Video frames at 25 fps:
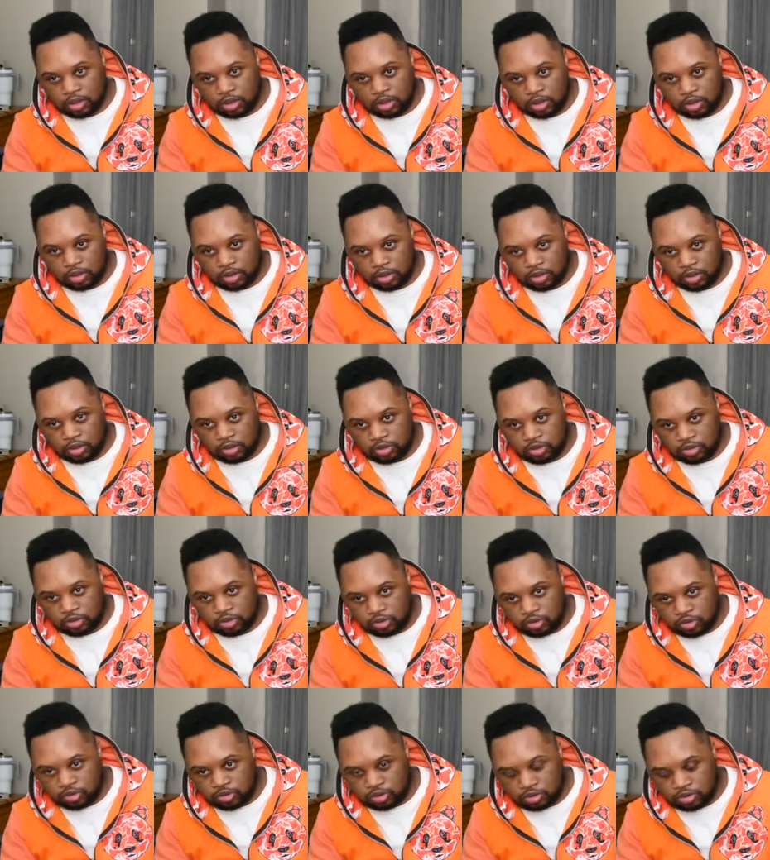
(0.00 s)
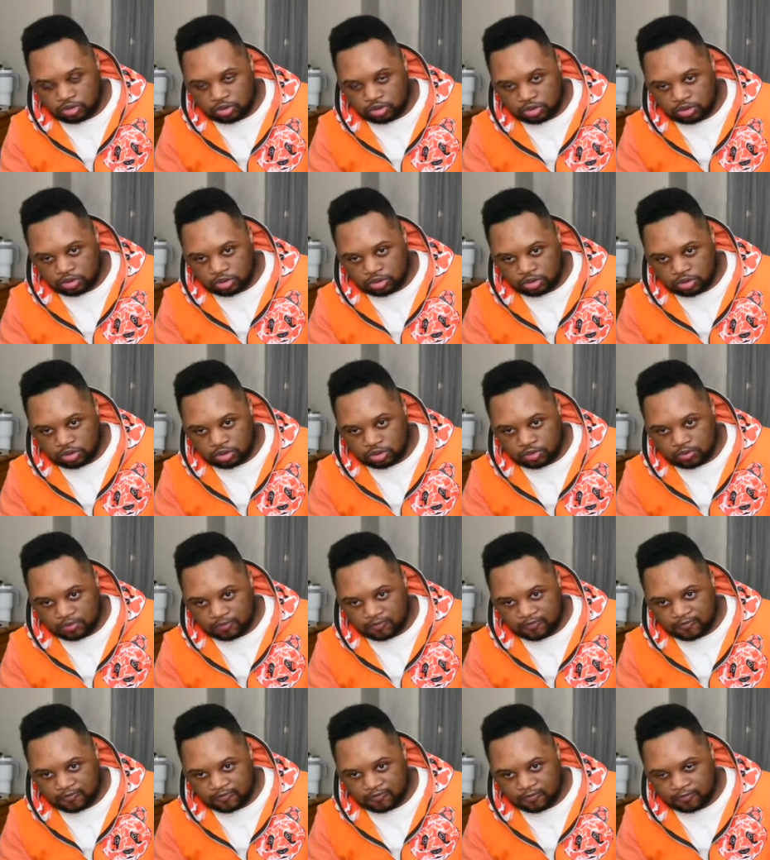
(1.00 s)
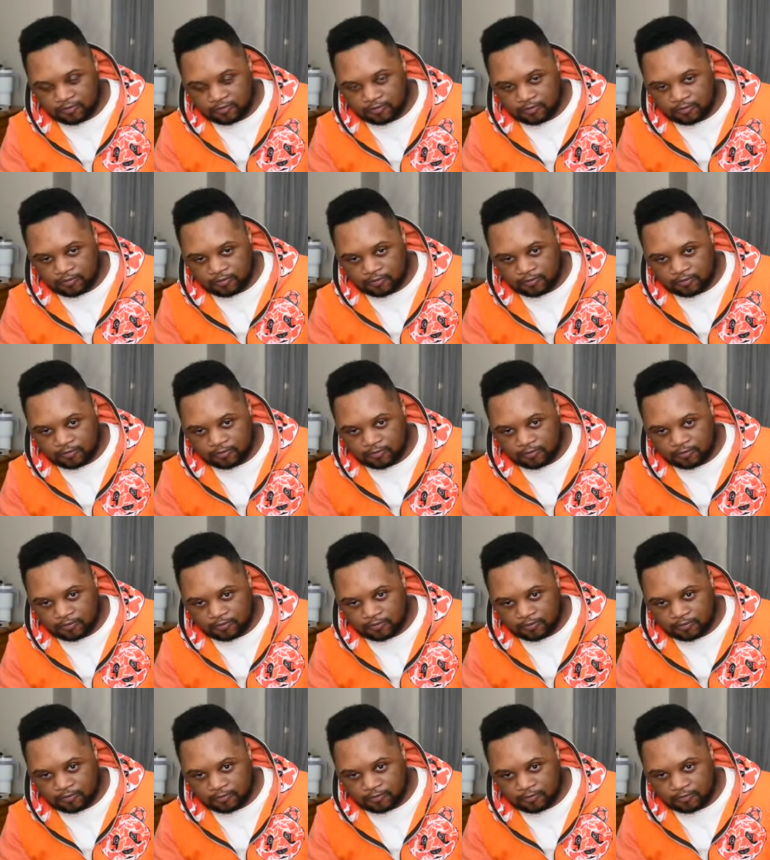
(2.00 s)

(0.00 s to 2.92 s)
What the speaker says: No one is speaking in this clip.